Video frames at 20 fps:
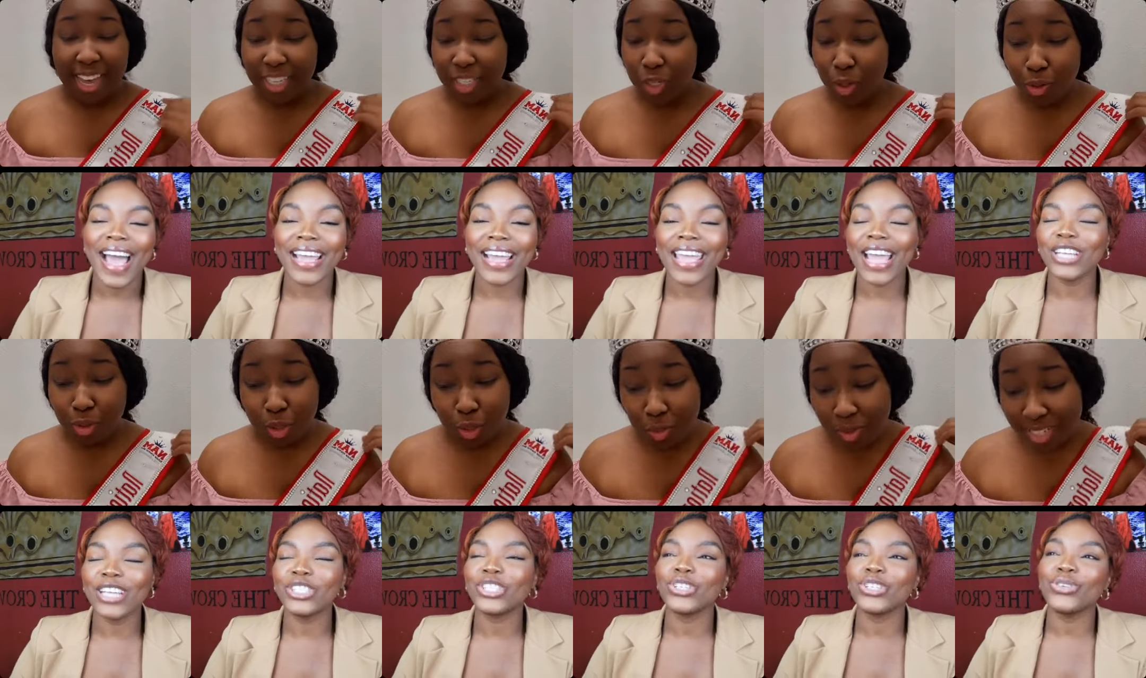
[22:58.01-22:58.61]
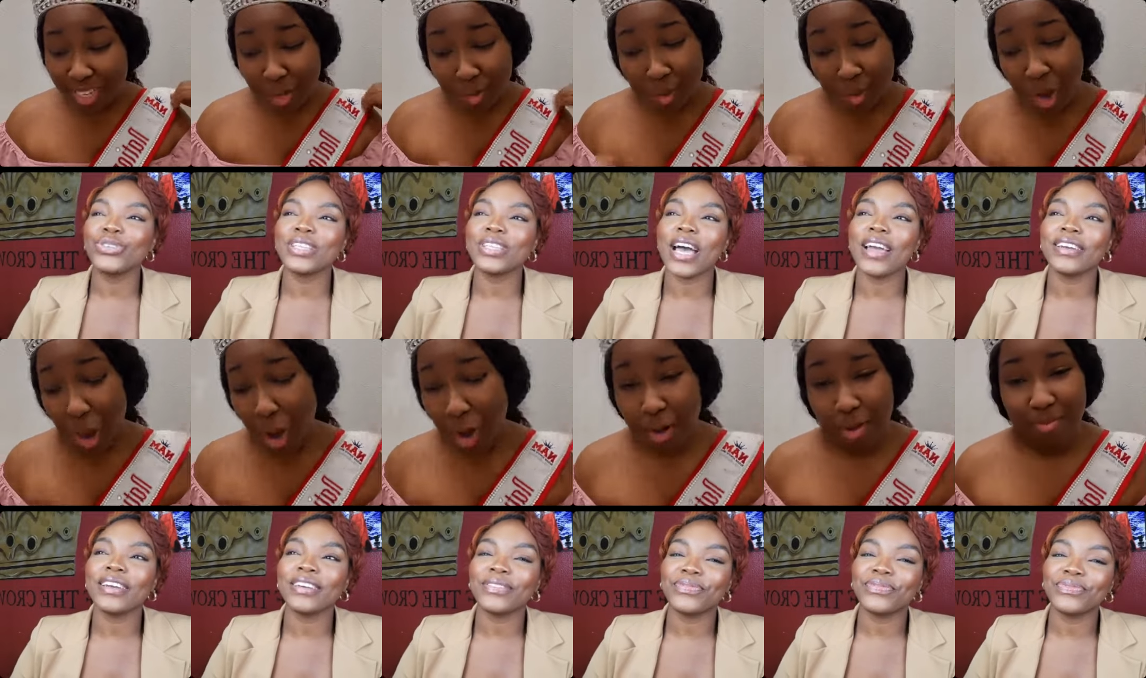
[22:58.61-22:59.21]
Speaker 1: I can't choose.
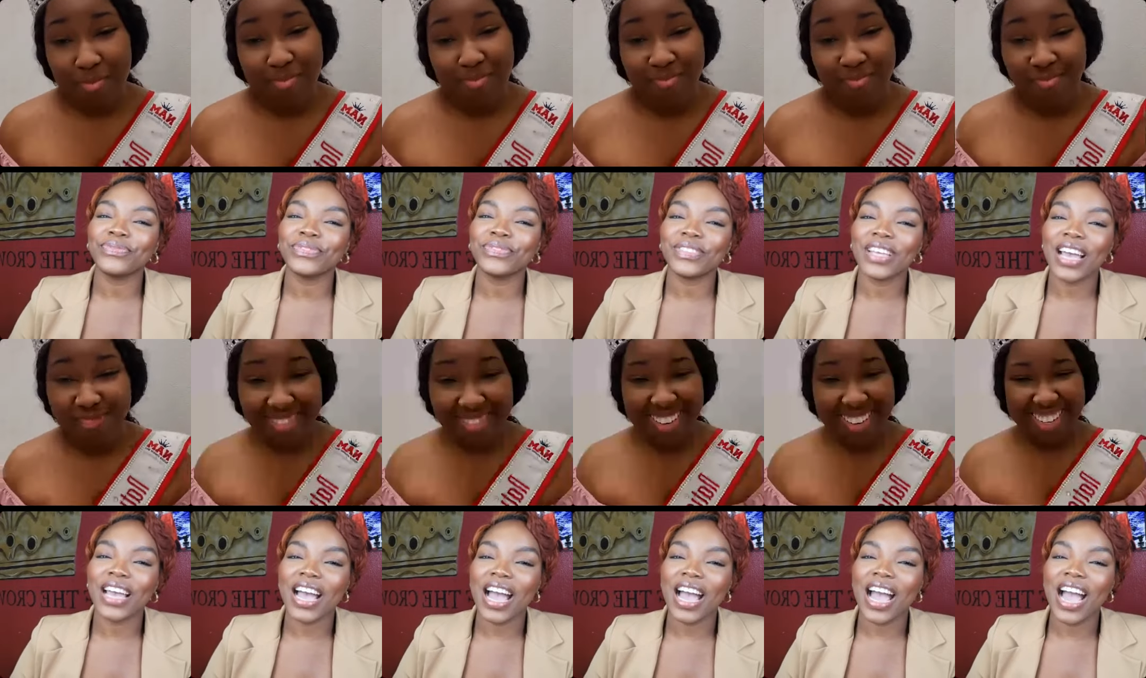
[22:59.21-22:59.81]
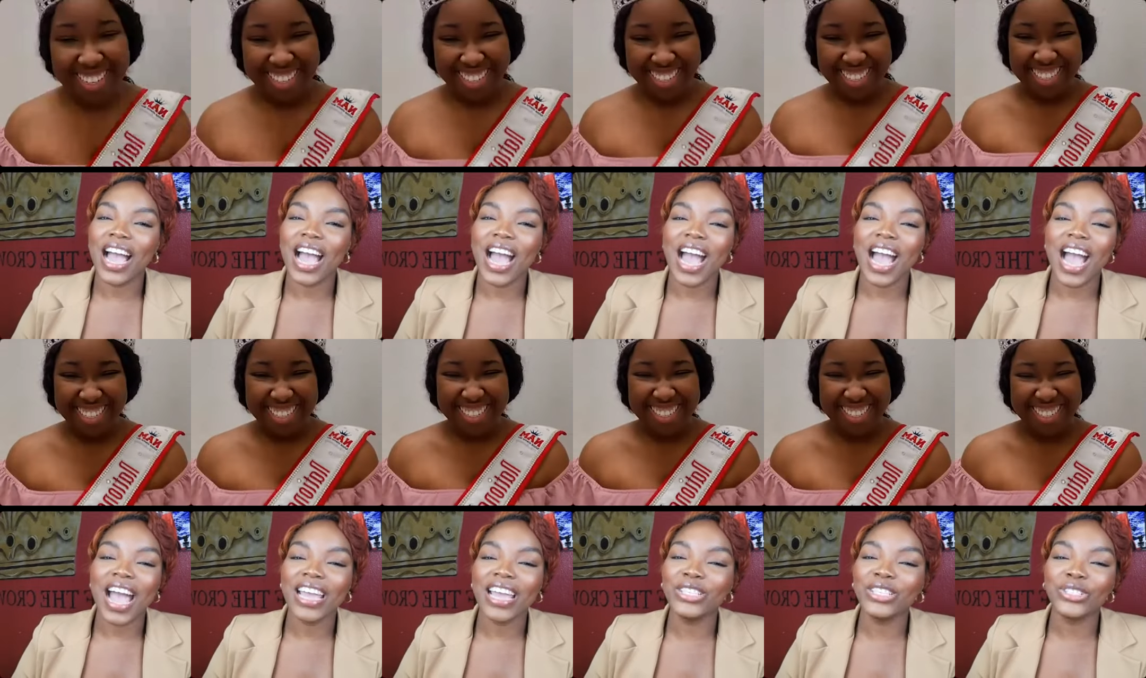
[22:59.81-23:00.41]
I I
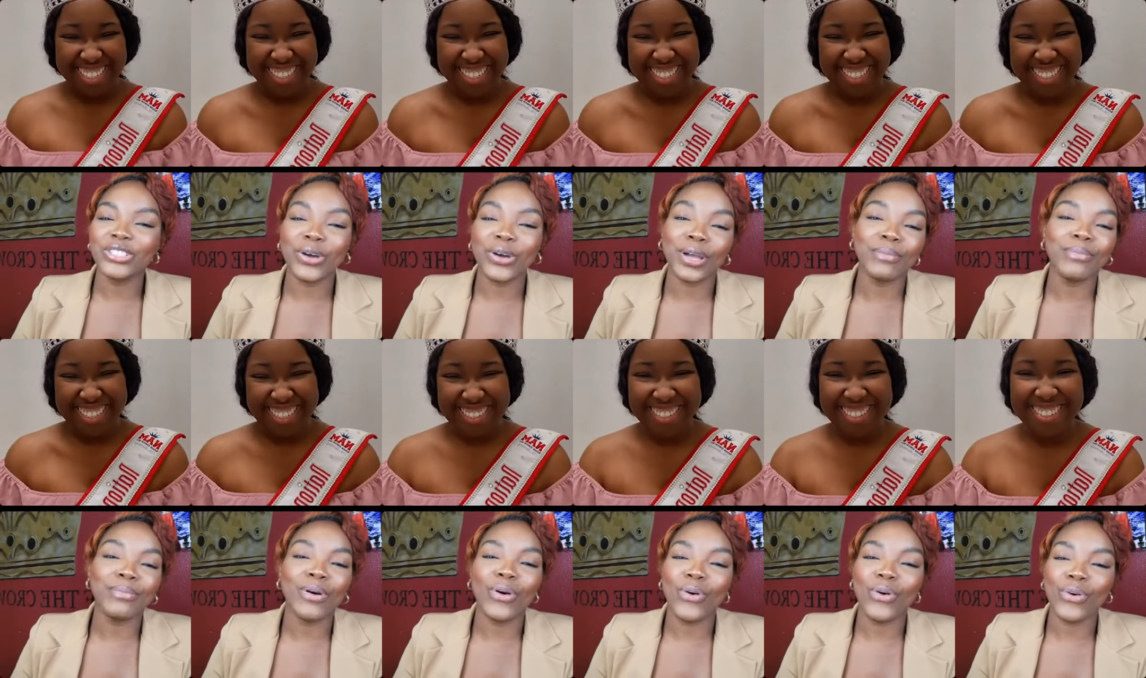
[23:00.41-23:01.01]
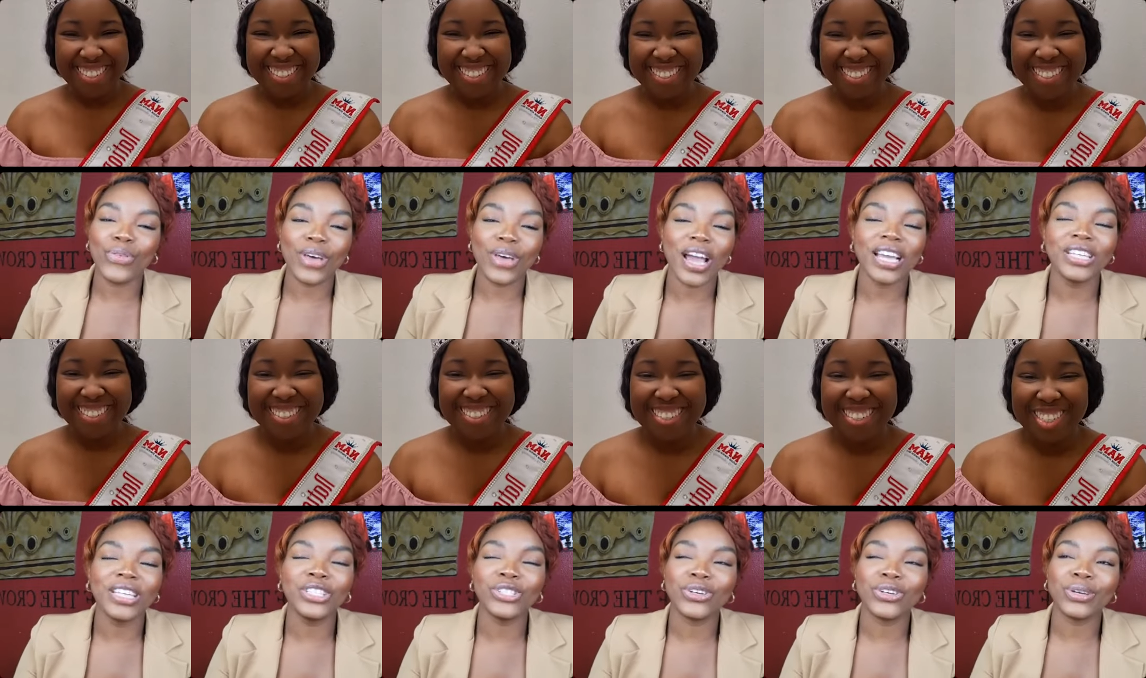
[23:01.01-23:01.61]
enjoyed both.
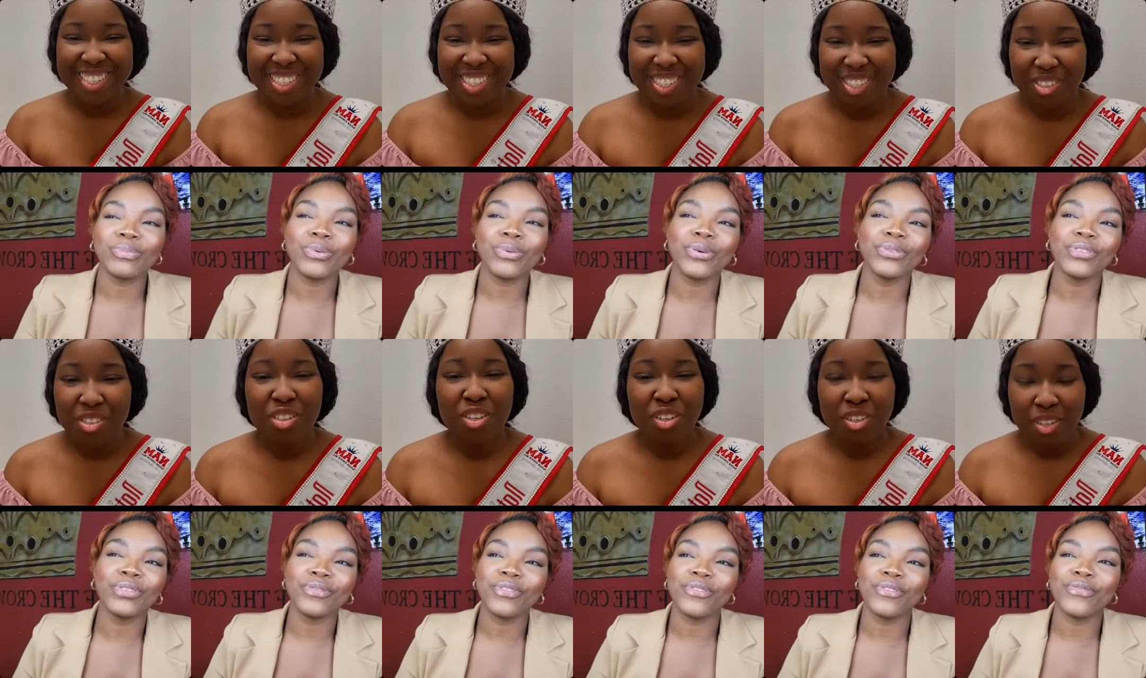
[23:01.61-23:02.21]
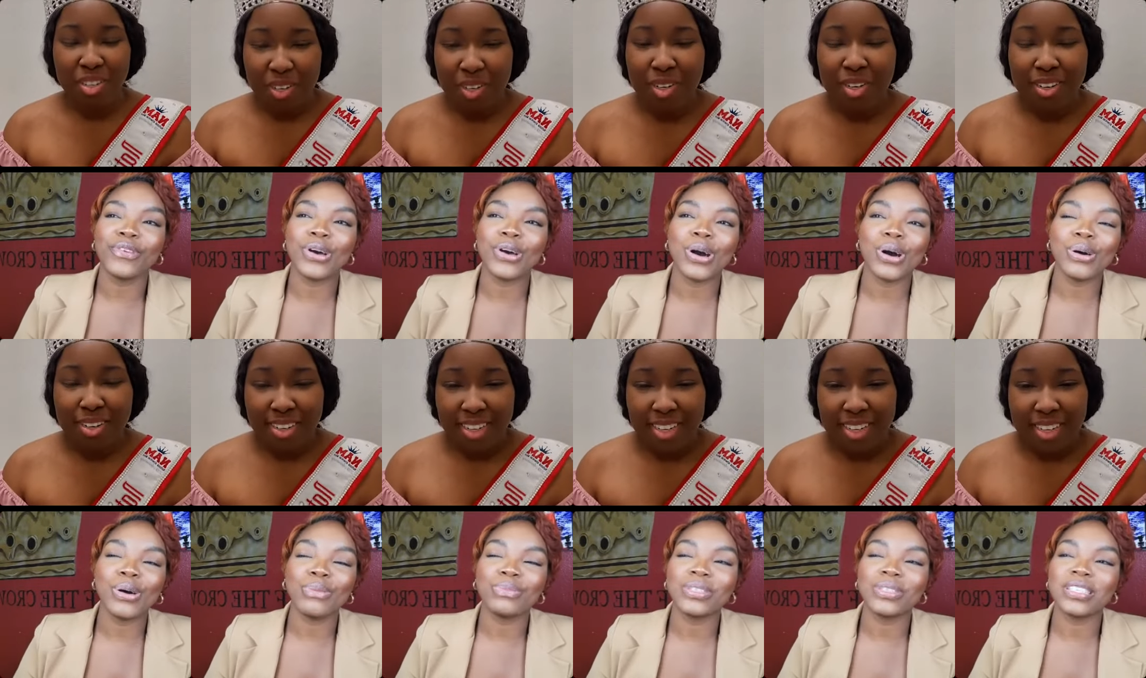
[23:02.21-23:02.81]
I enjoyed both of the
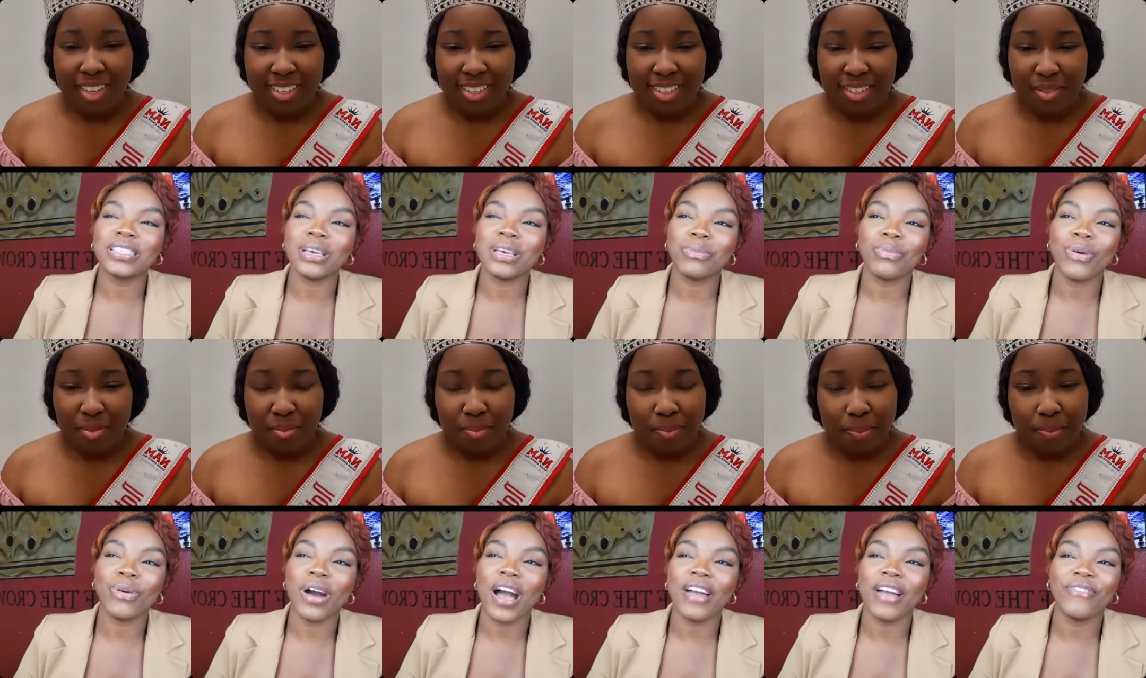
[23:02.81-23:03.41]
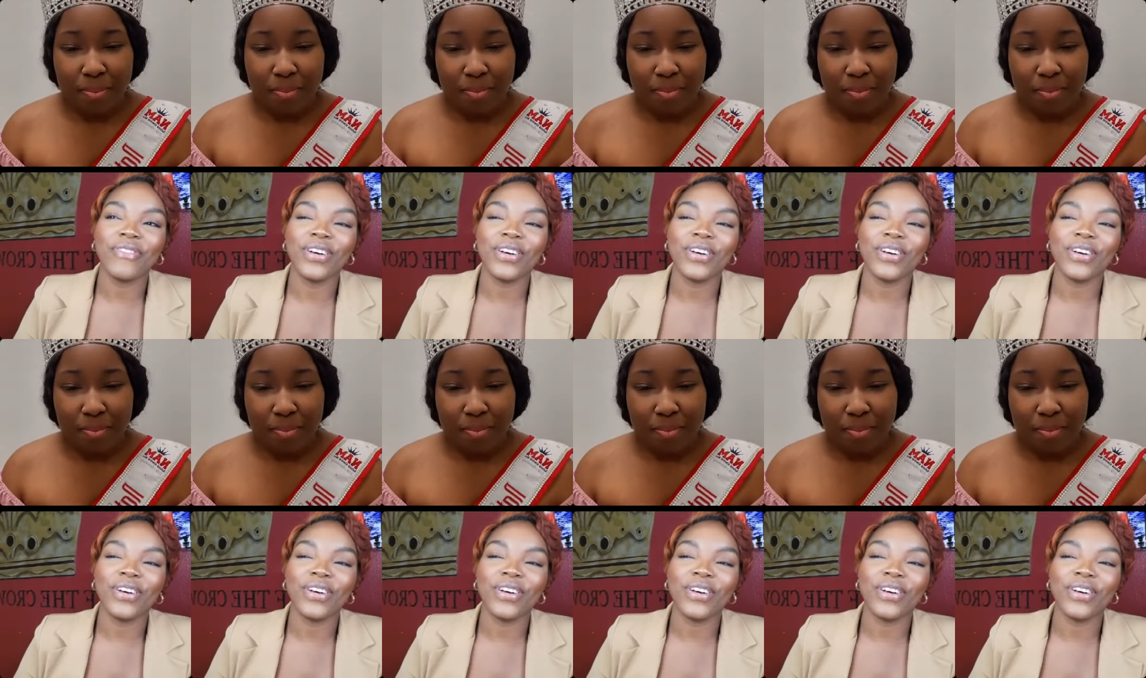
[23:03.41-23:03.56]
films. They, I